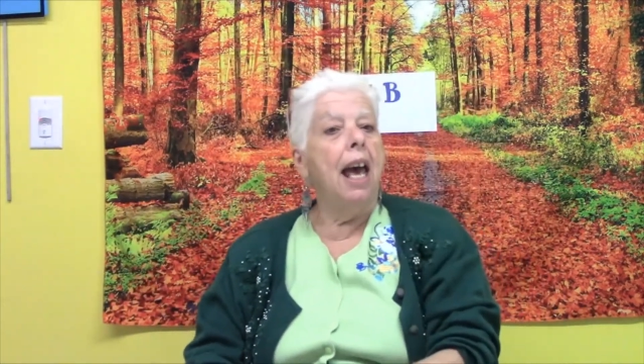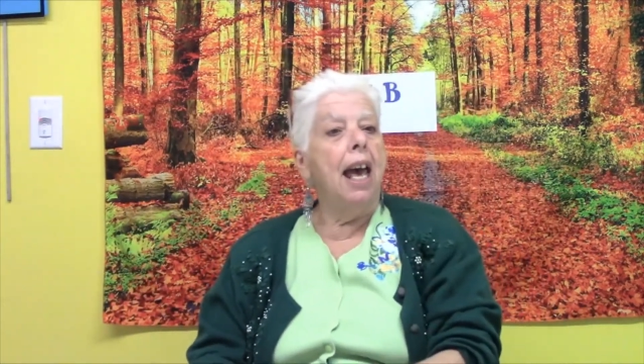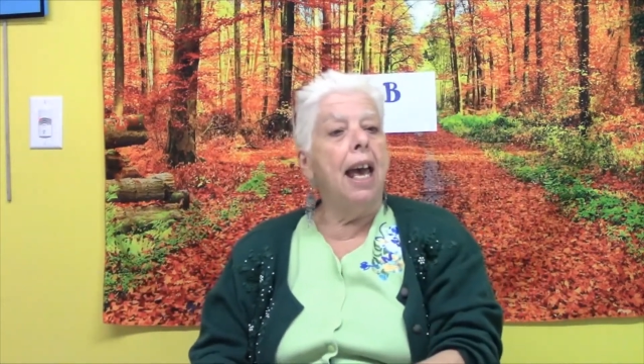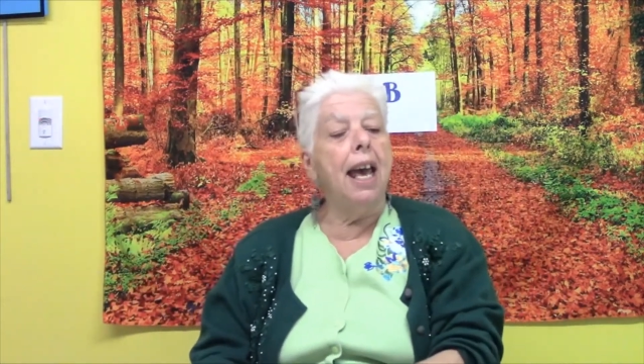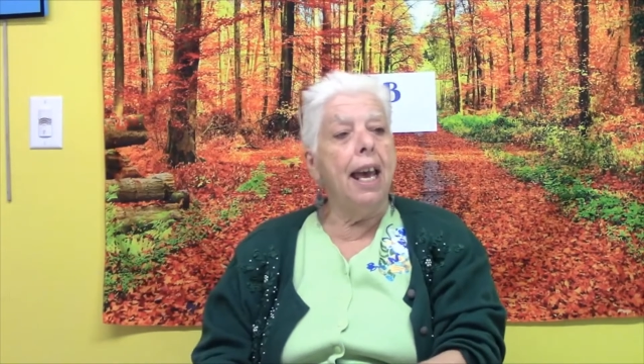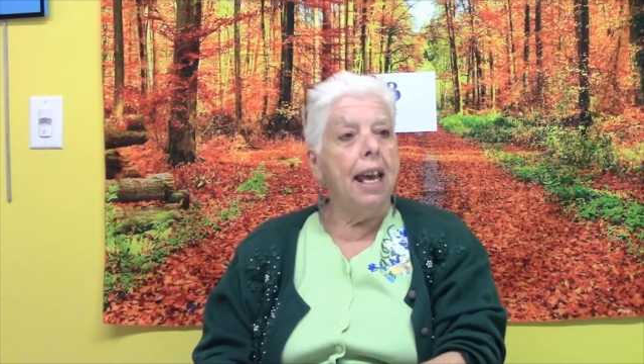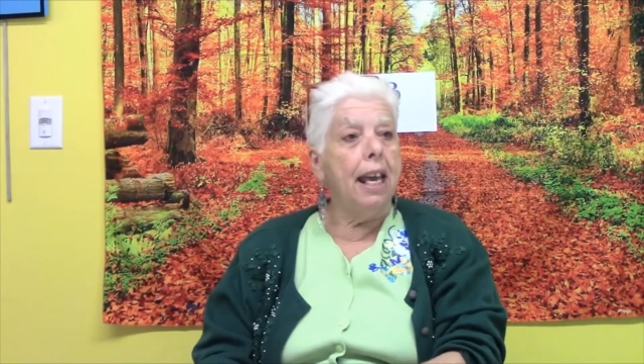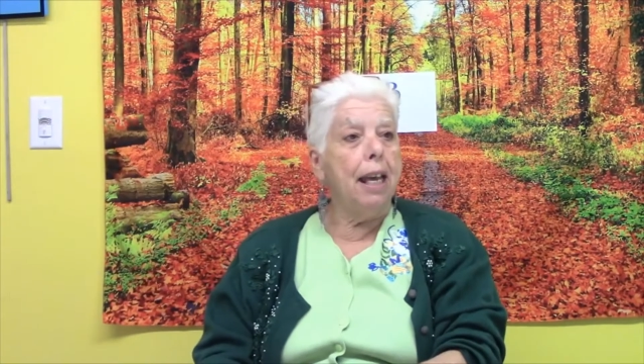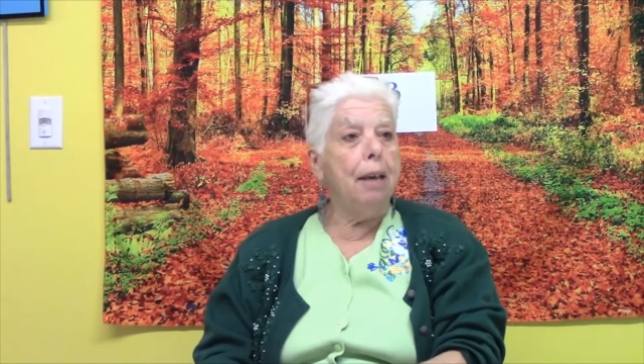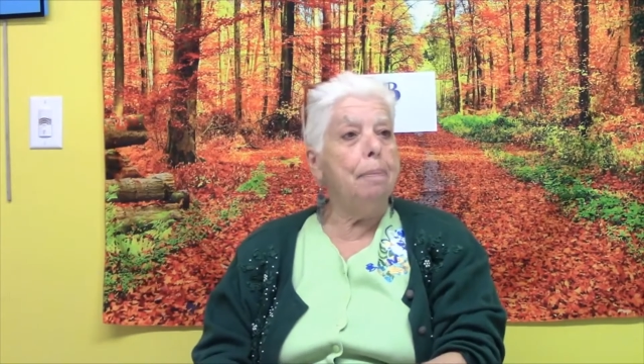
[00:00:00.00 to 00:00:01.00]
A,
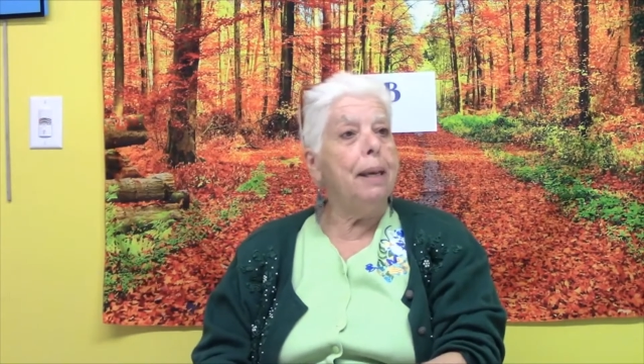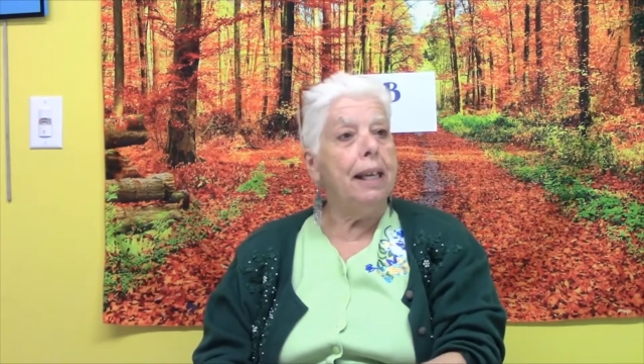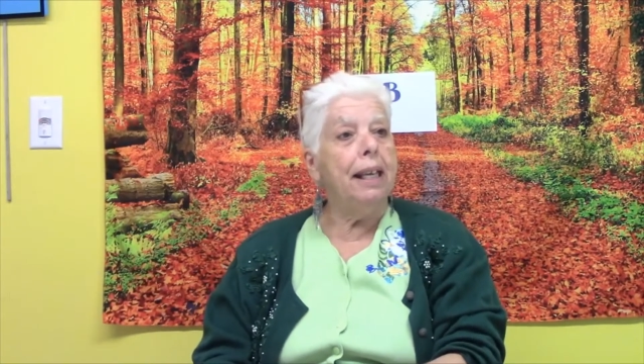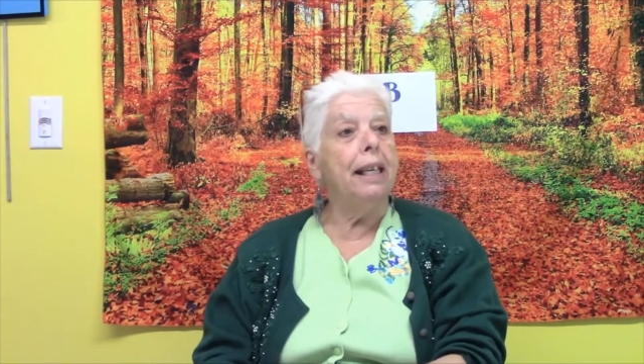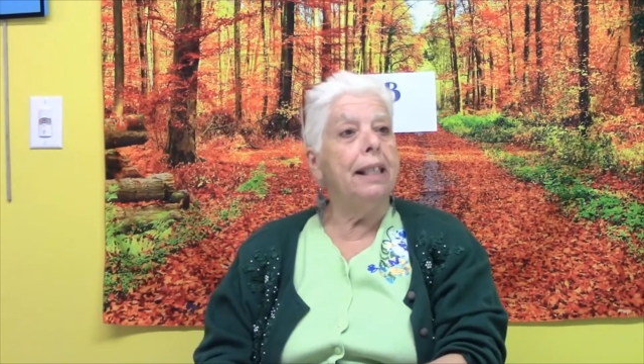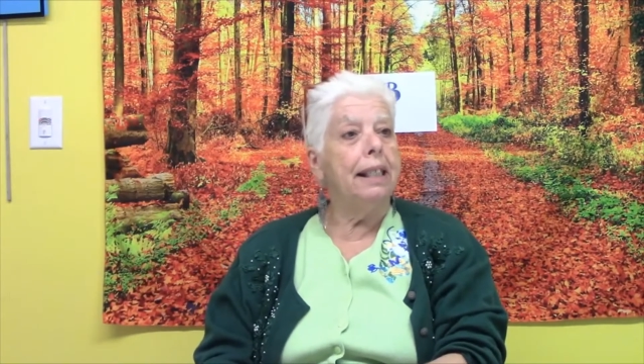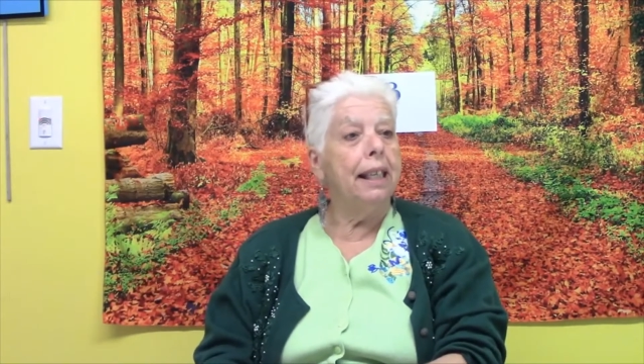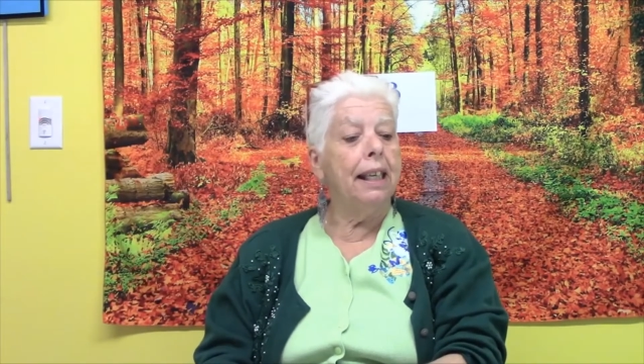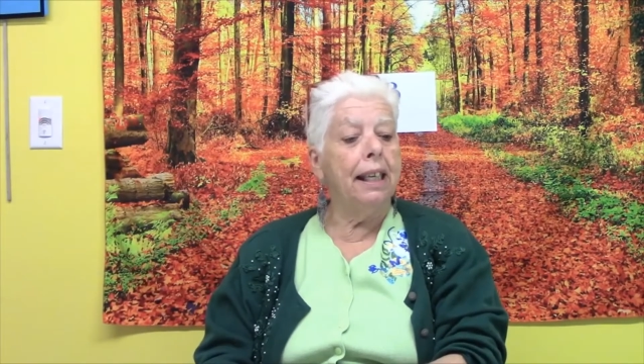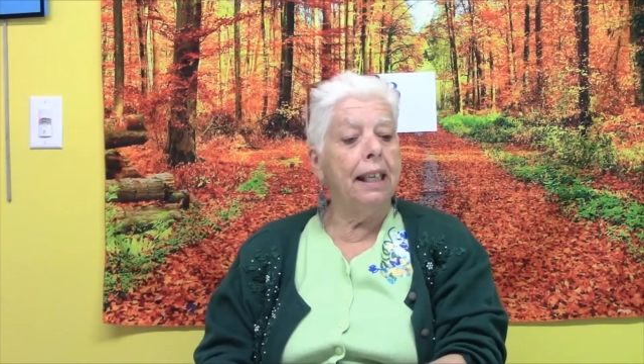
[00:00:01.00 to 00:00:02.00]
B,
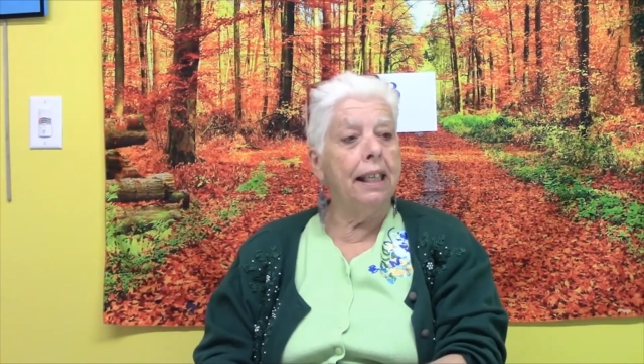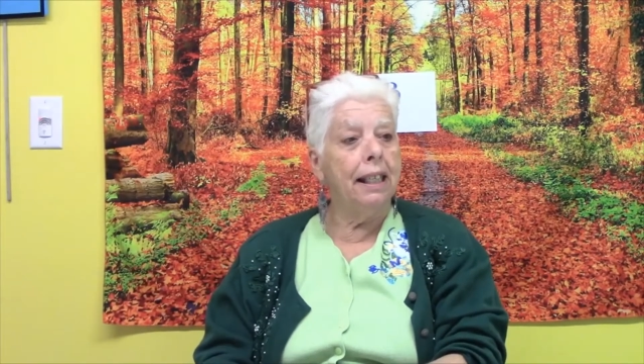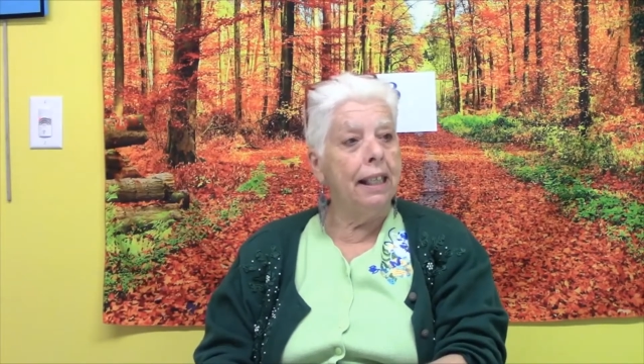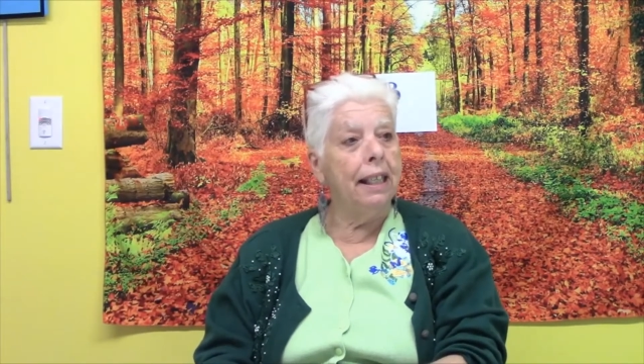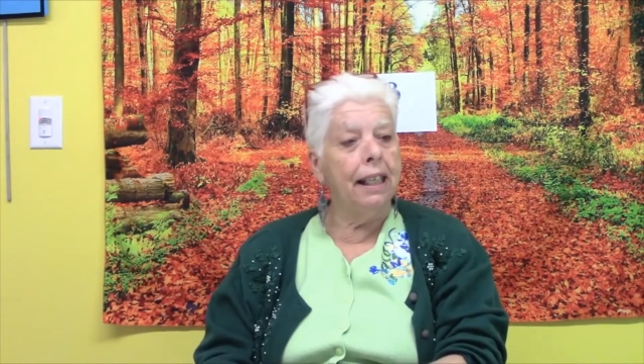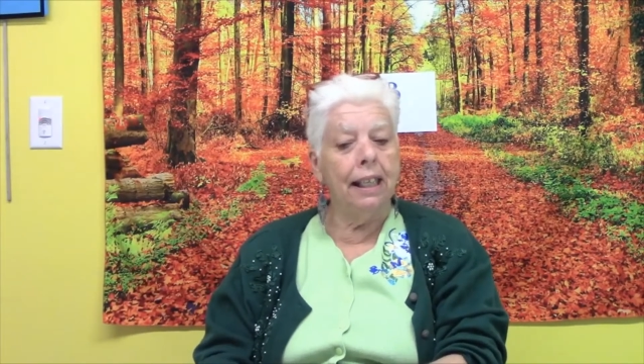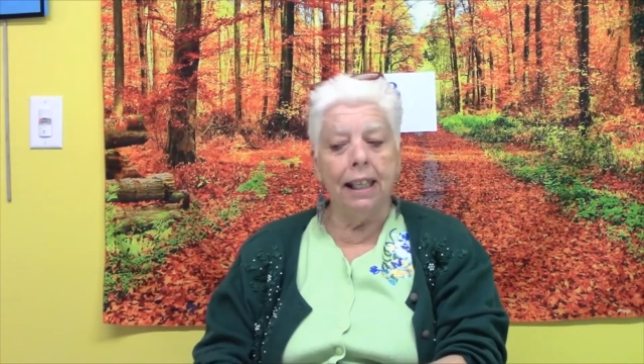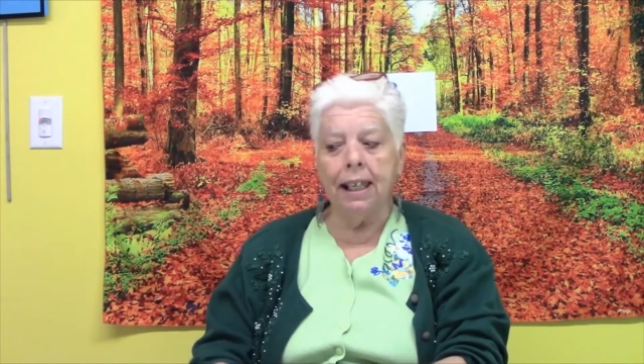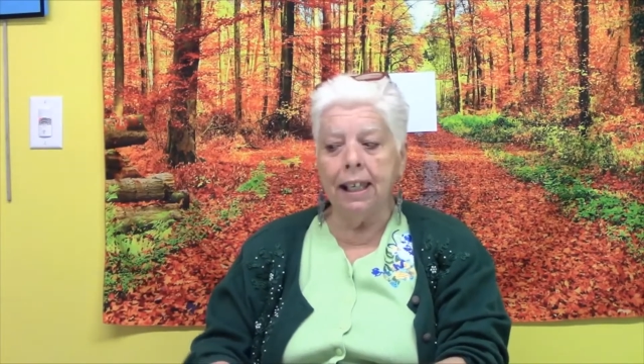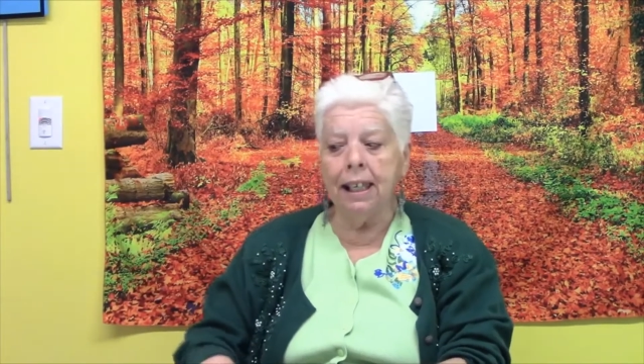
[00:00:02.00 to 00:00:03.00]
C, D,
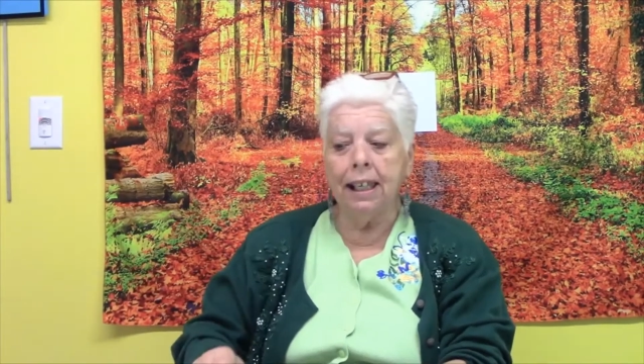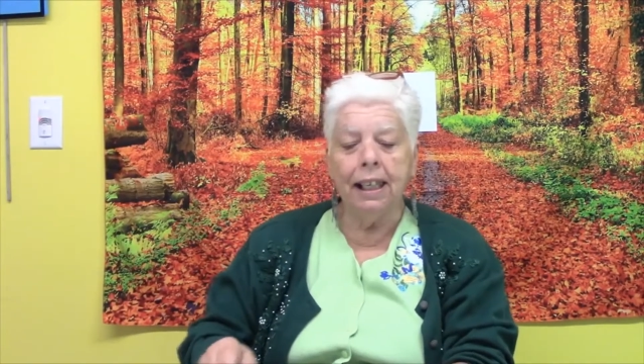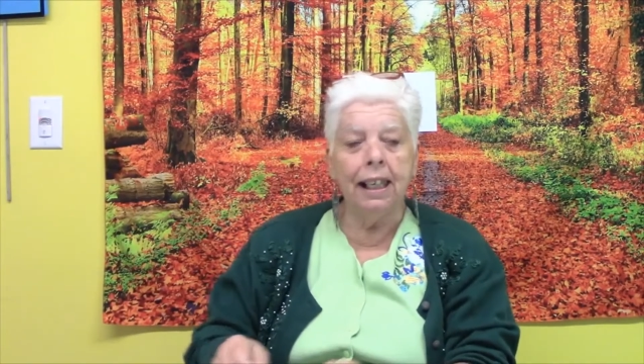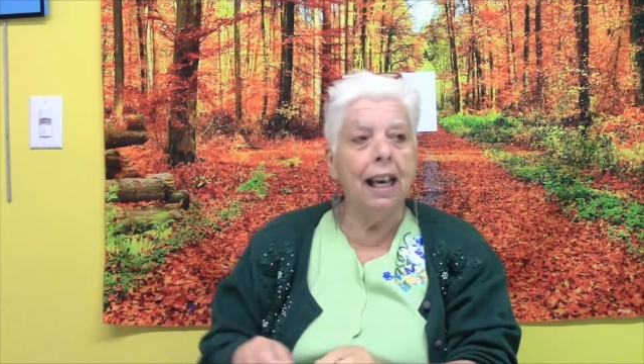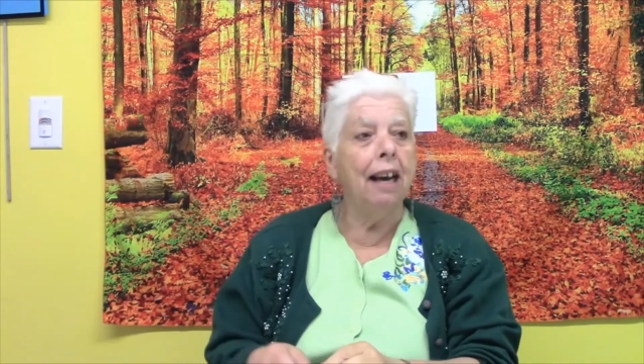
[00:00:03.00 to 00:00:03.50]
E, F,